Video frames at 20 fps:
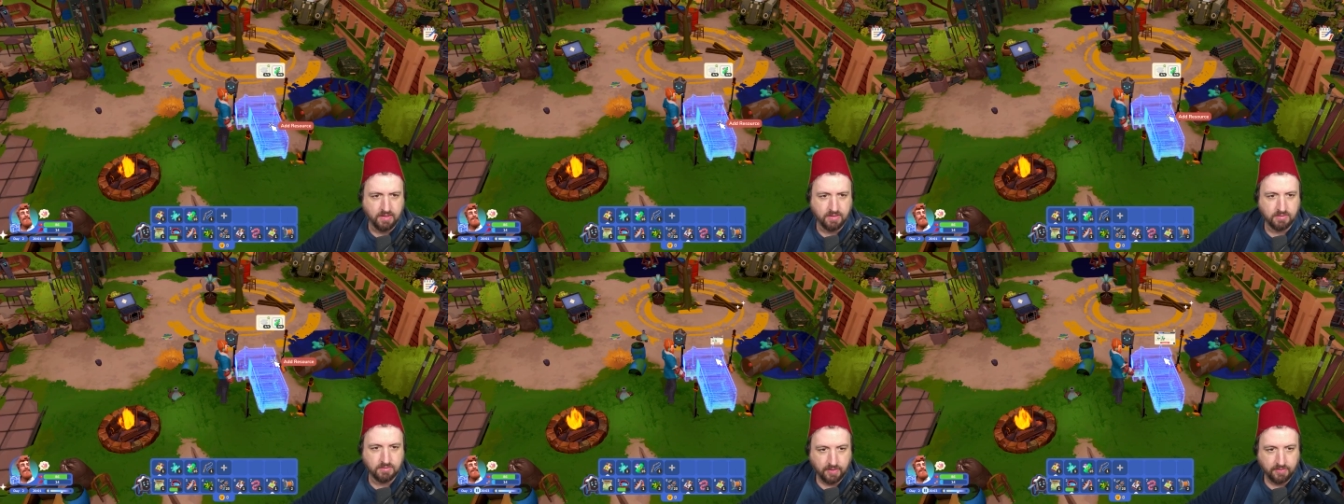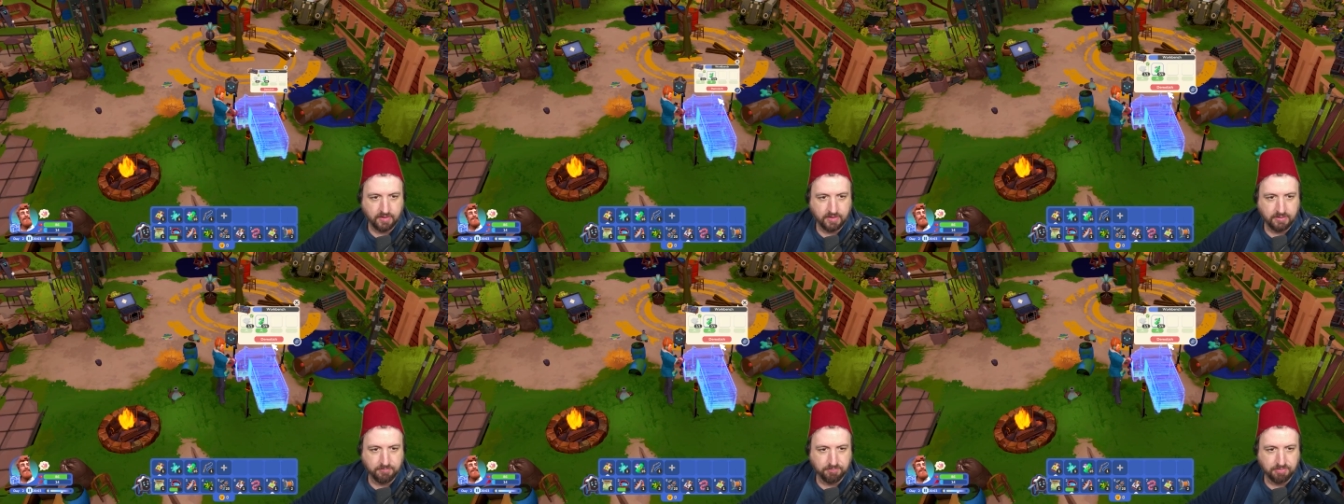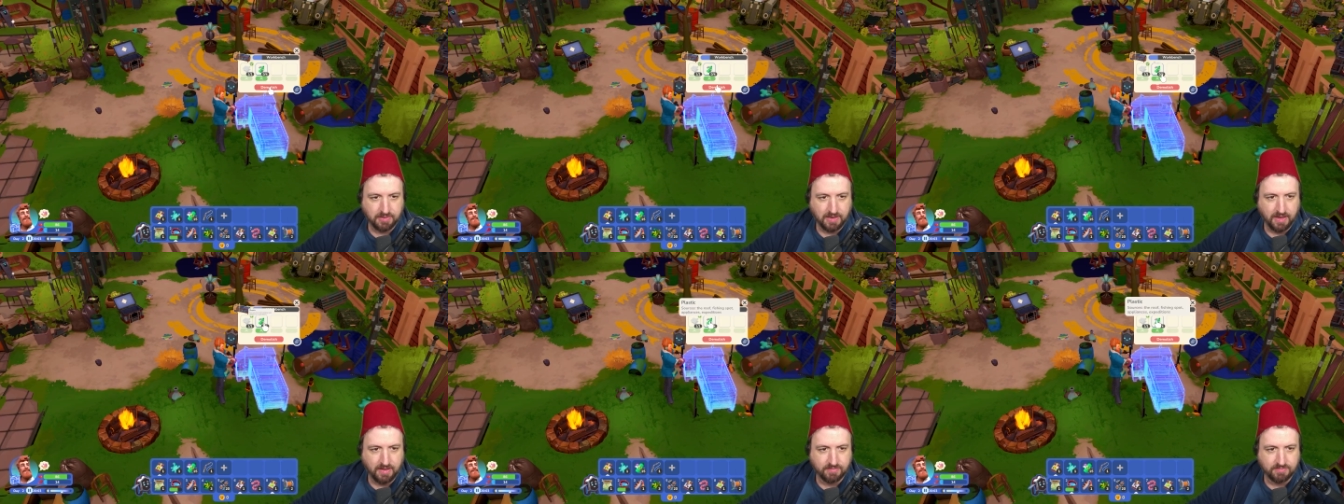And then I need
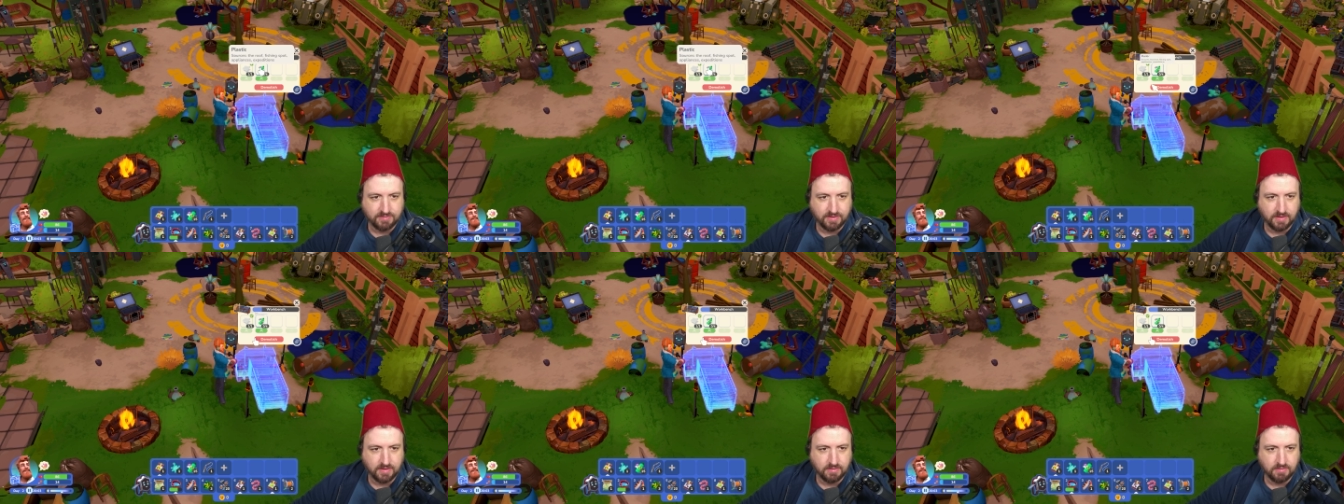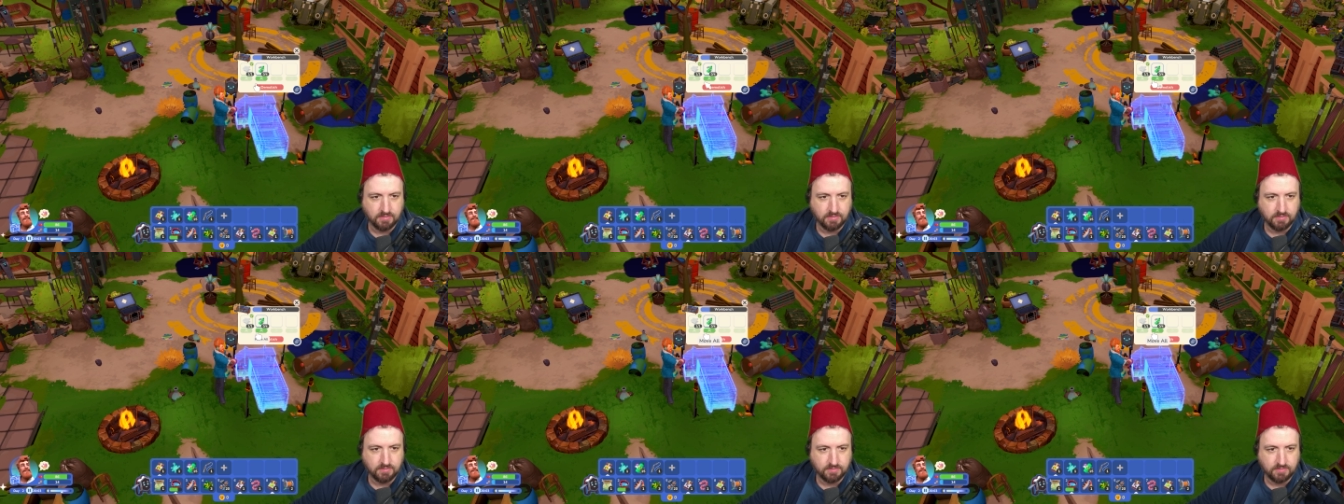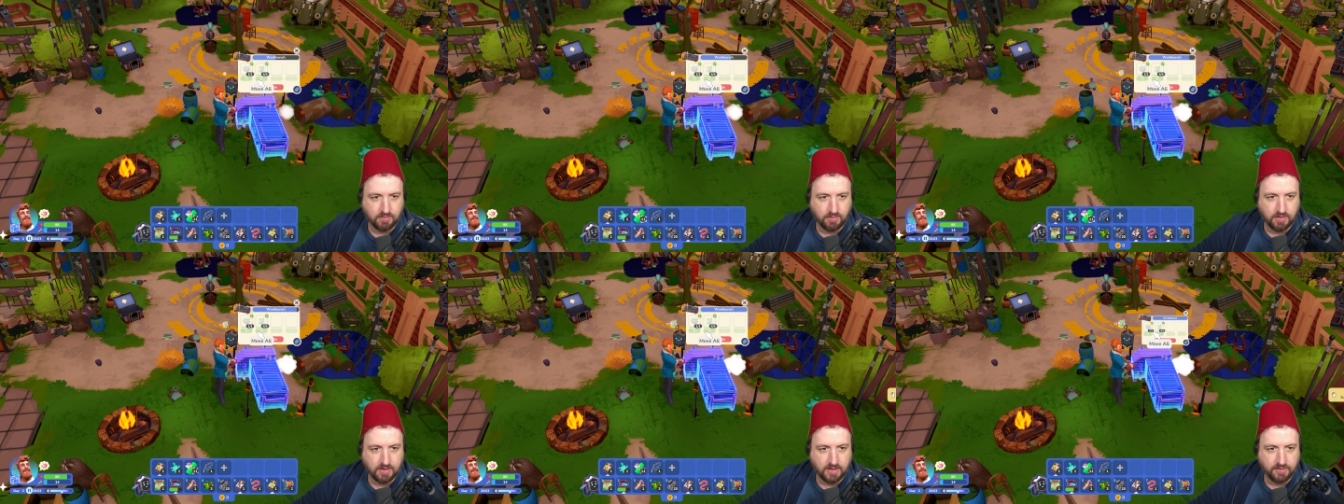plastic.
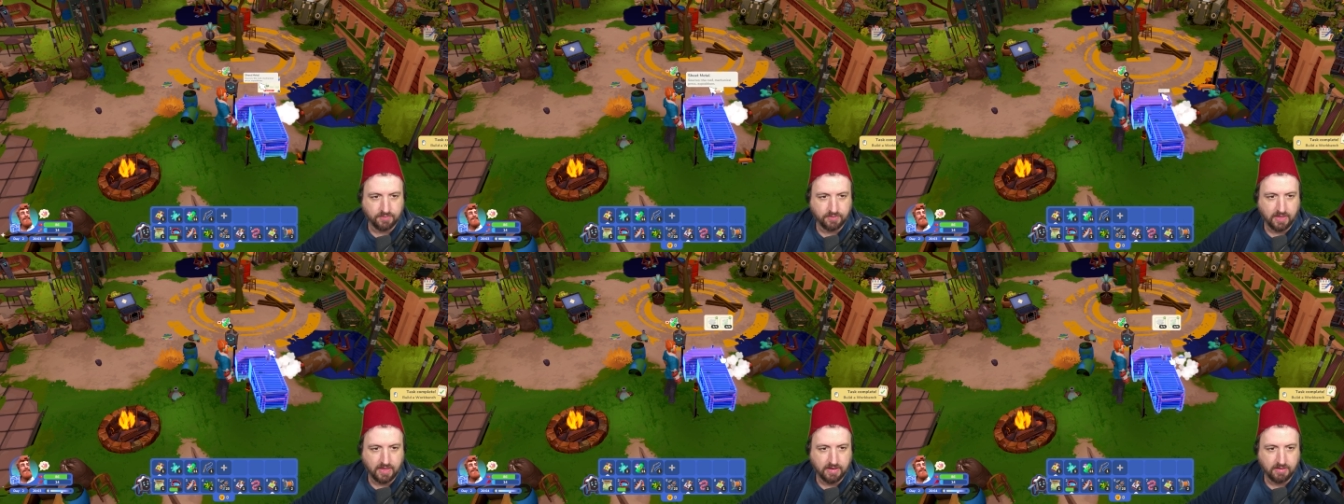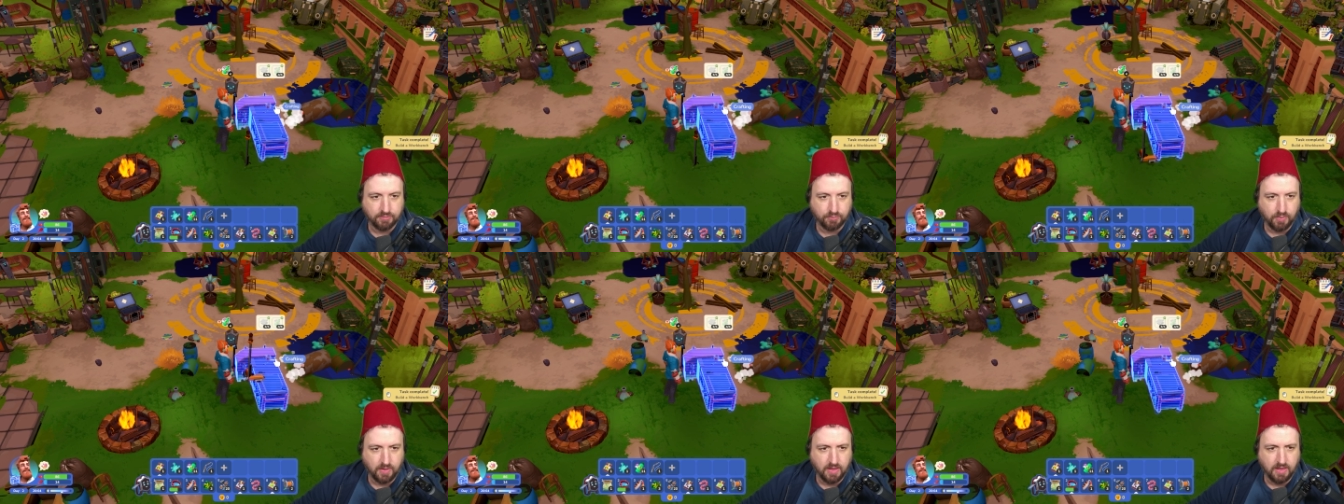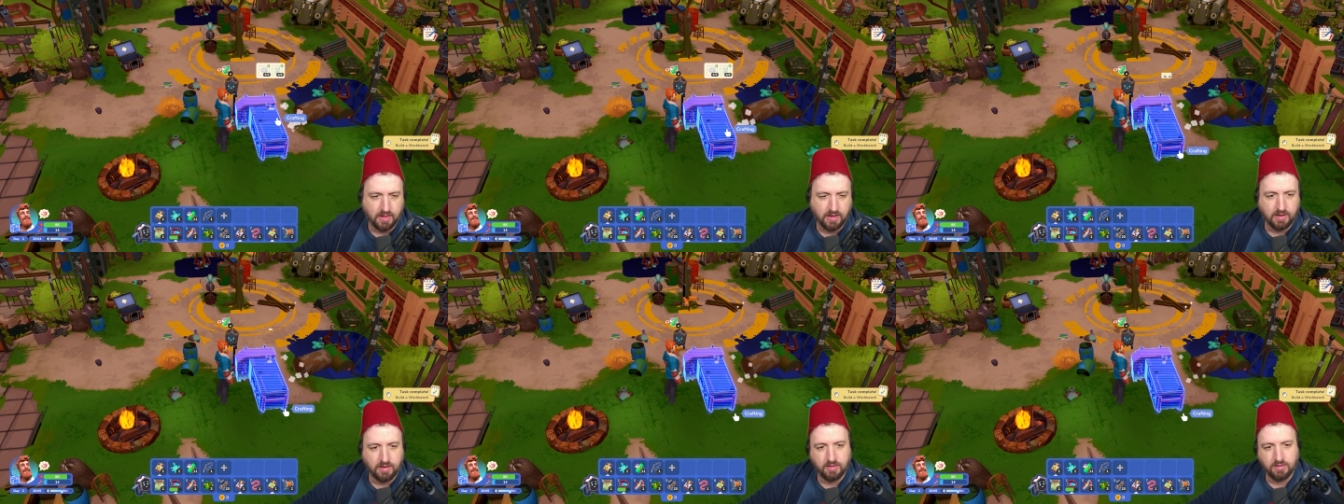So I got that as
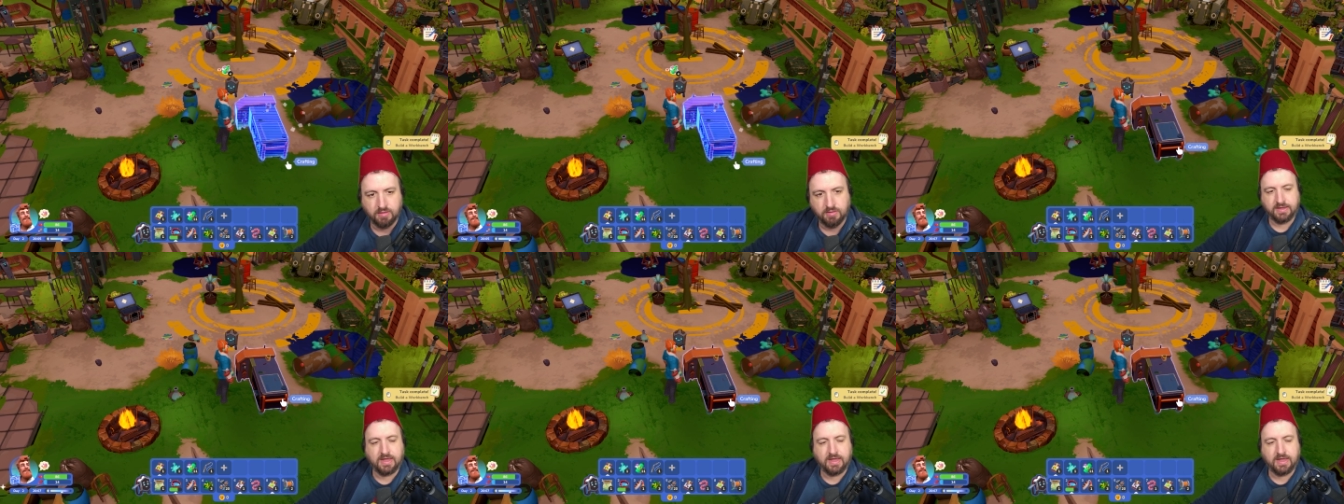well.